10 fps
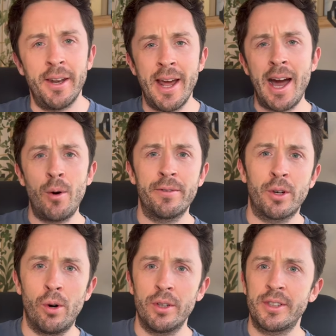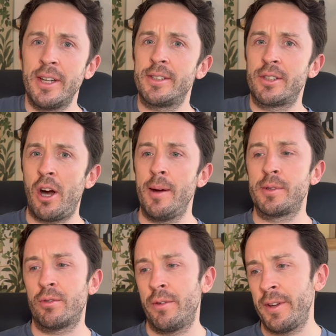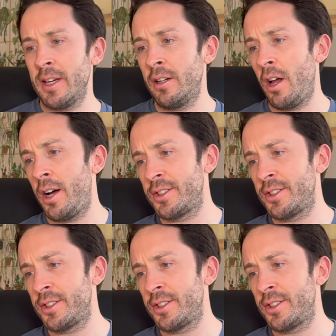Now, of course, it's time to reveal our